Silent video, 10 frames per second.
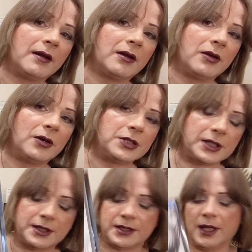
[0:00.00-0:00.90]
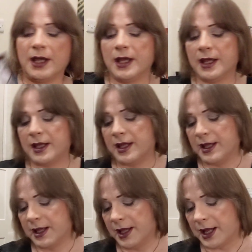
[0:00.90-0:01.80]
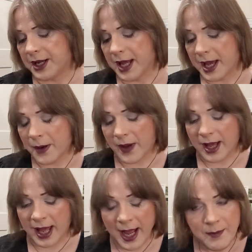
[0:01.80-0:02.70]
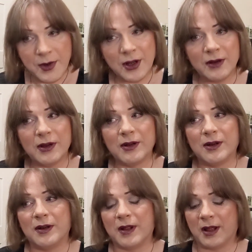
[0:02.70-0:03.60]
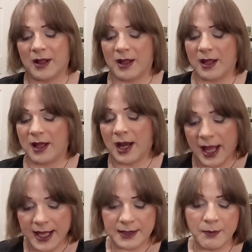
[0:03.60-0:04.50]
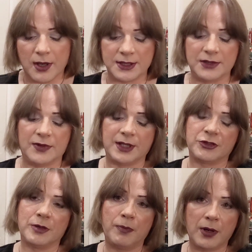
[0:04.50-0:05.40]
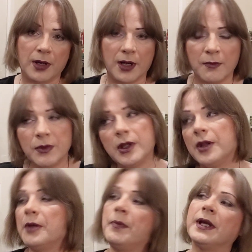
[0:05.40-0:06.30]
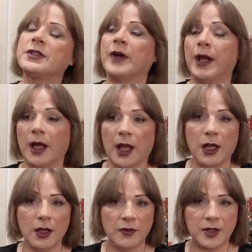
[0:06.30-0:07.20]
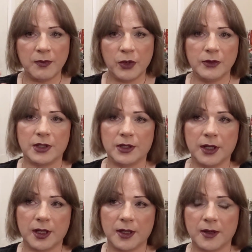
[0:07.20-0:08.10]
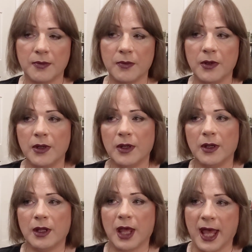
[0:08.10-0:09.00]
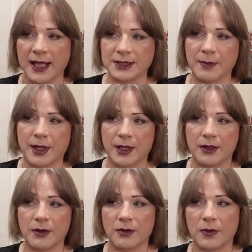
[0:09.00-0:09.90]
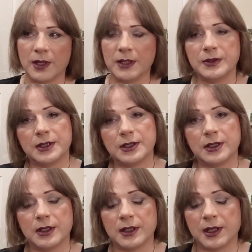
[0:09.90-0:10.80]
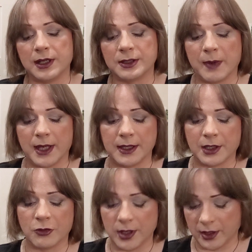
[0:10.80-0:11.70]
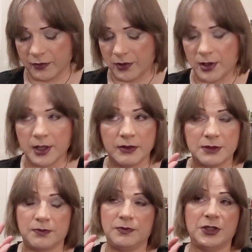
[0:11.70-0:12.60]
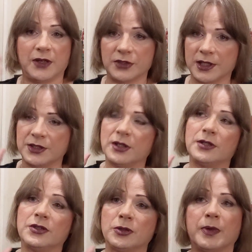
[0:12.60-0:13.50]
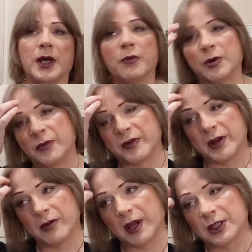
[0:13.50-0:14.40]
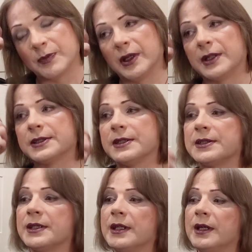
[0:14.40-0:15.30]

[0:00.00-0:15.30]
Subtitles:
Gorgeous. Now, I like Marc Silvestri, but I'm not the biggest fan. I loved him when he was on X-Men, when he was inked by Dan Green. I thought he was chef's kiss, superb, one of my favourite X-Men artists.